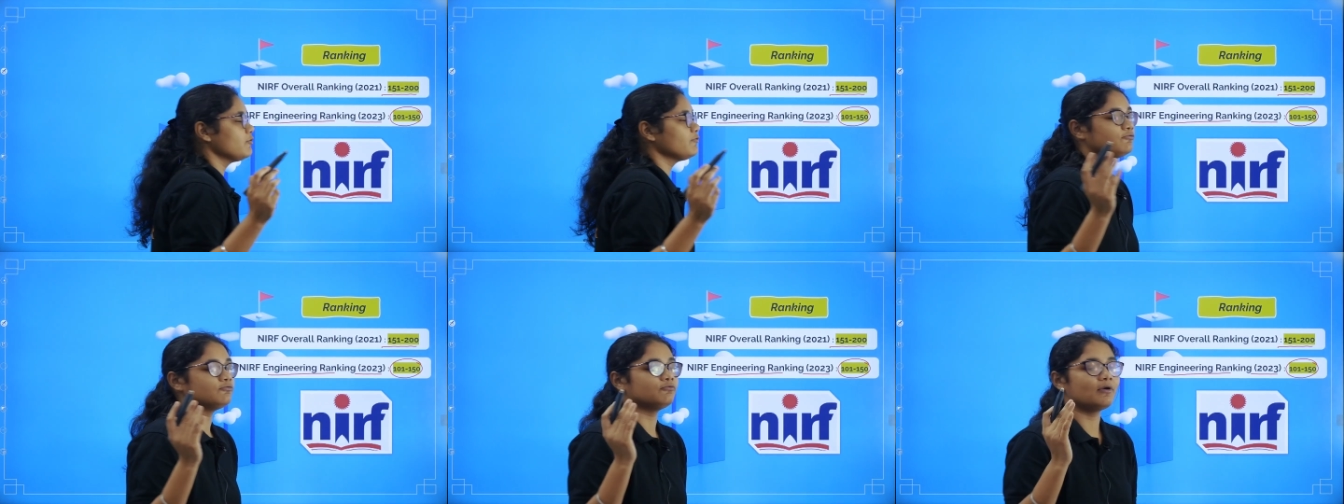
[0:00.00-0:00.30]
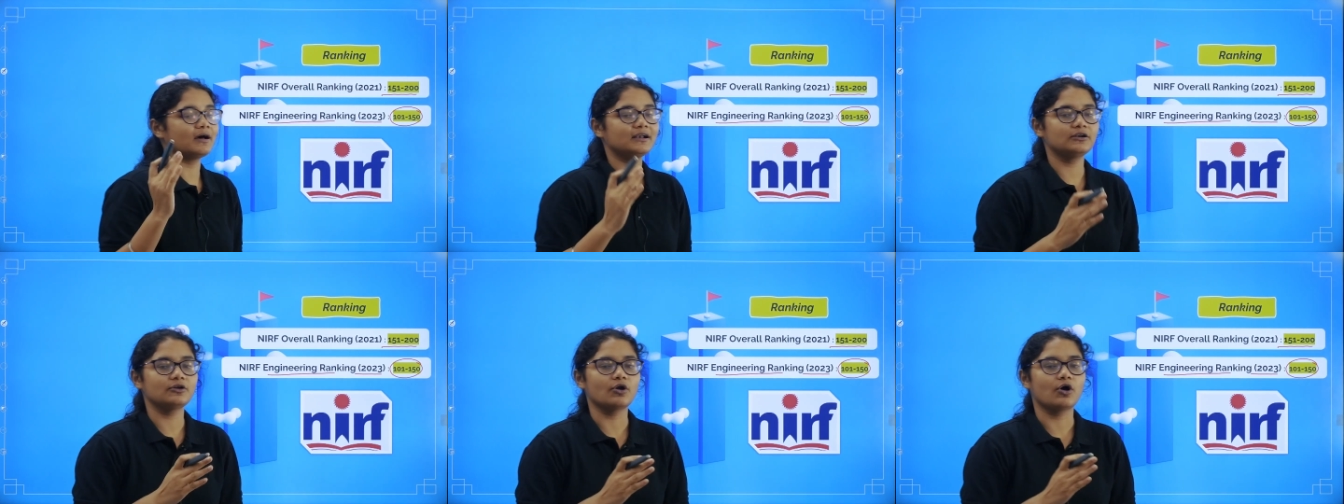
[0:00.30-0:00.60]
of
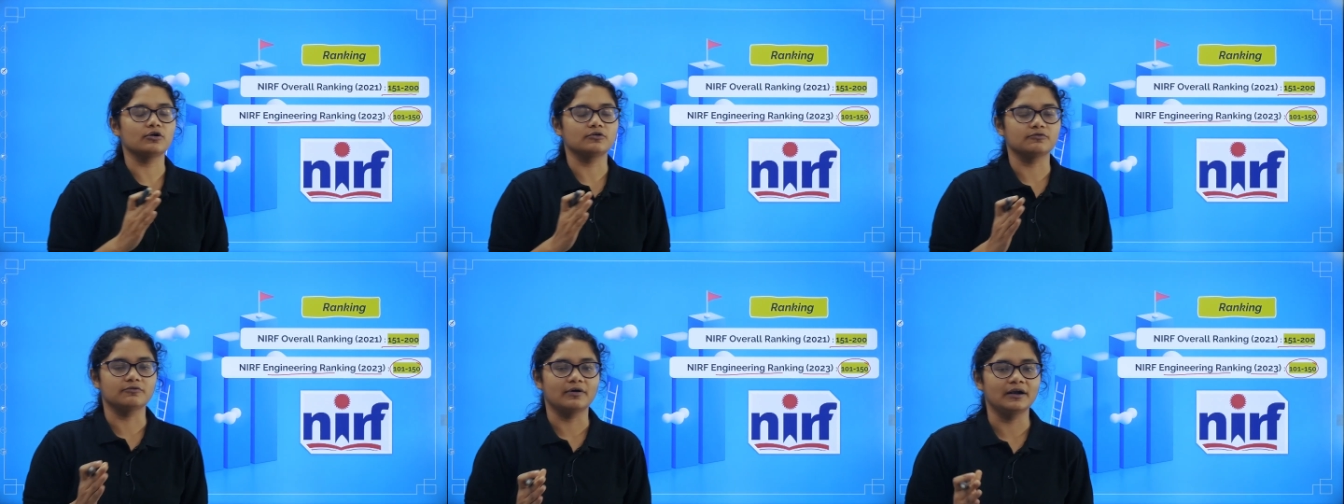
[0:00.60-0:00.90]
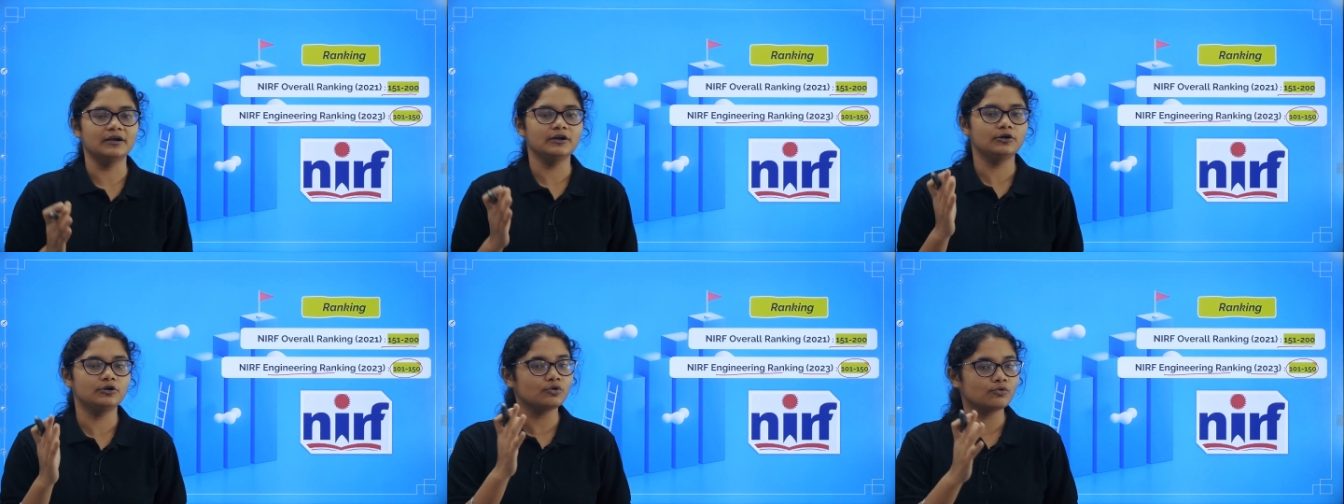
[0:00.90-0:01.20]

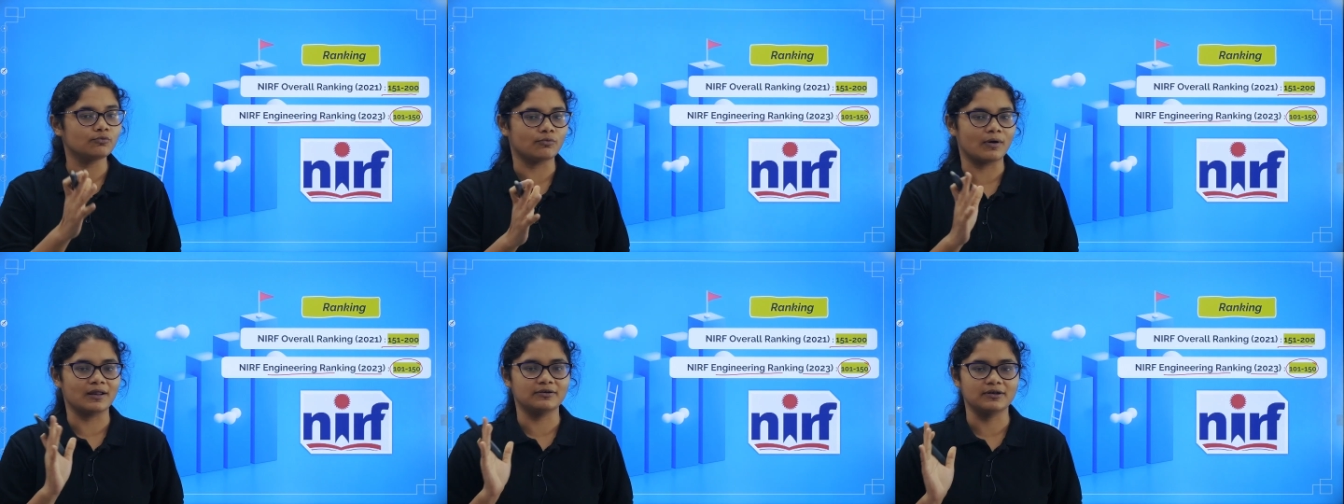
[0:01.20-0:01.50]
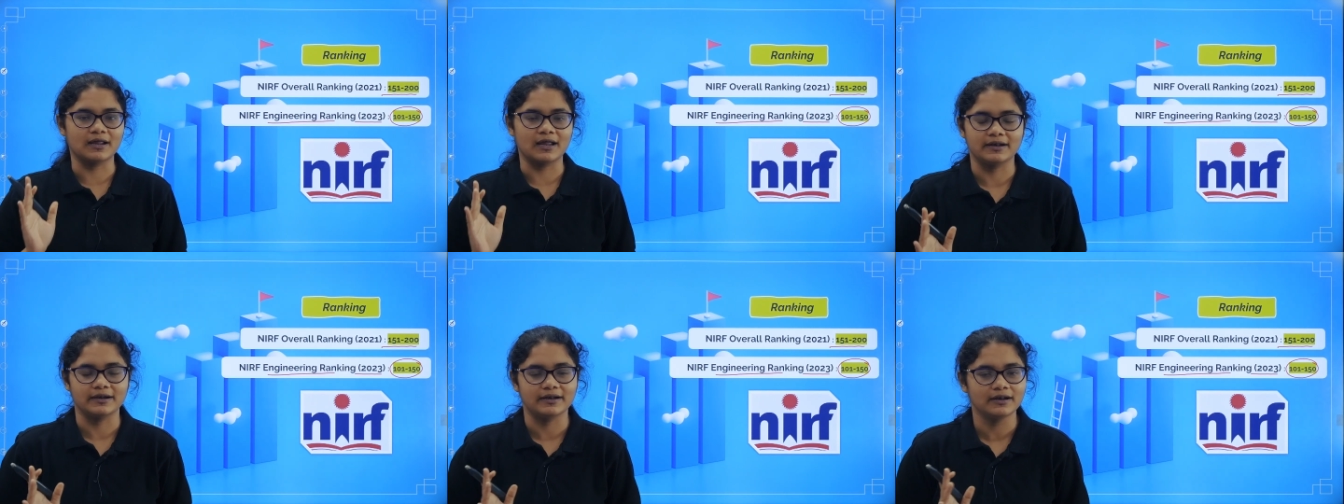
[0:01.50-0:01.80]
101 to
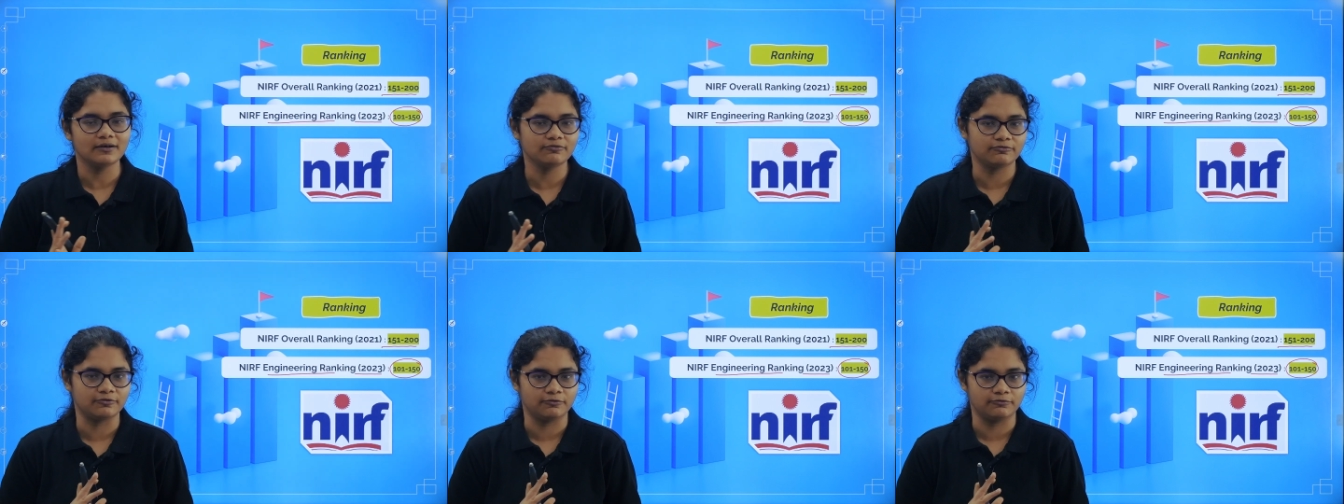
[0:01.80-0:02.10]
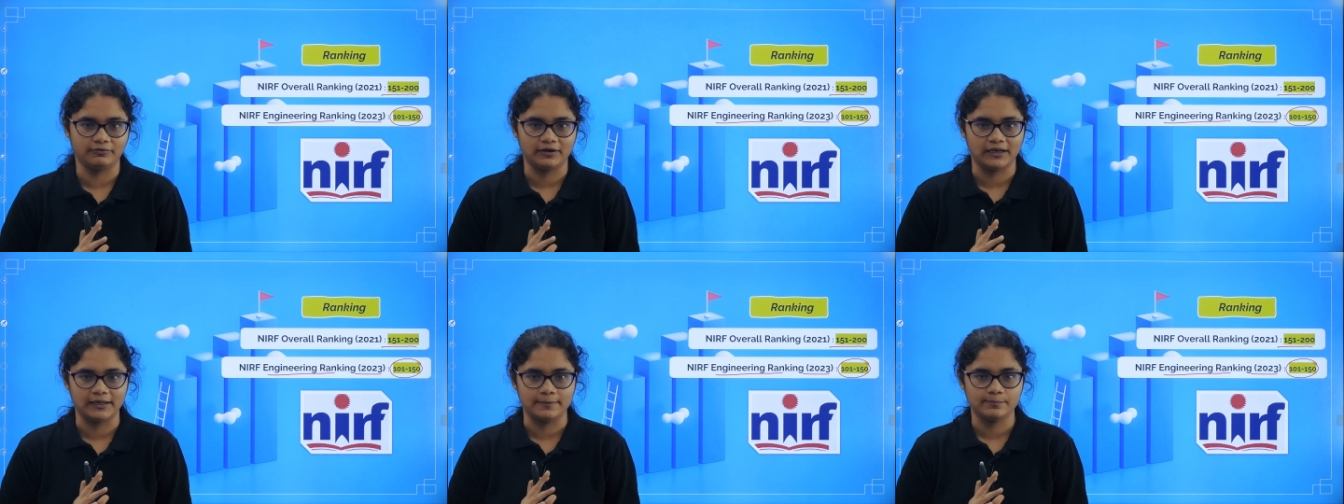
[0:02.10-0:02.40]

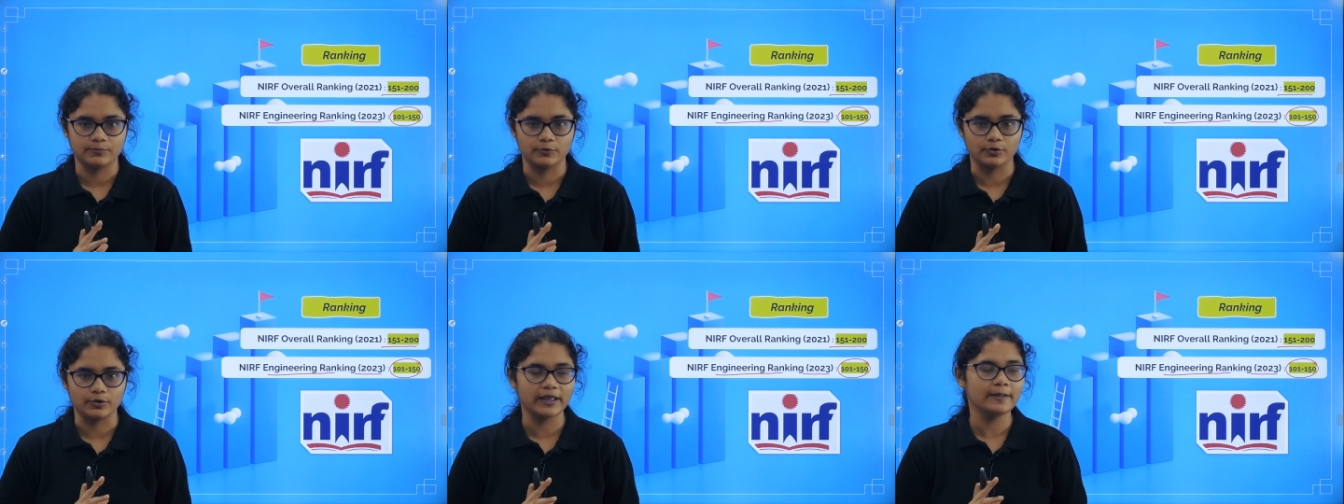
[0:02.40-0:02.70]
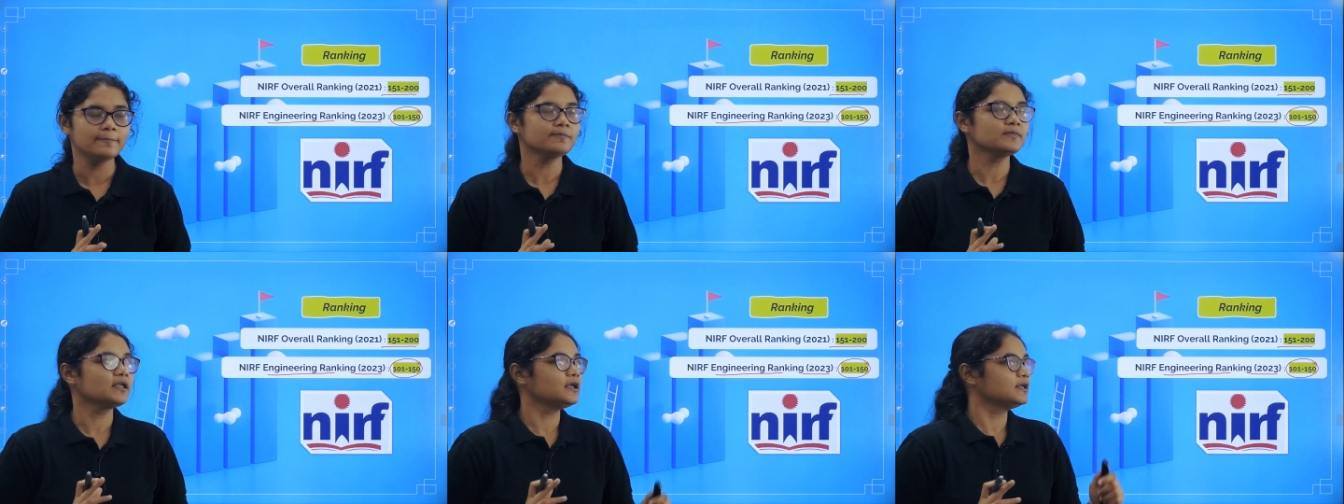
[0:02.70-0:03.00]
150. Okay.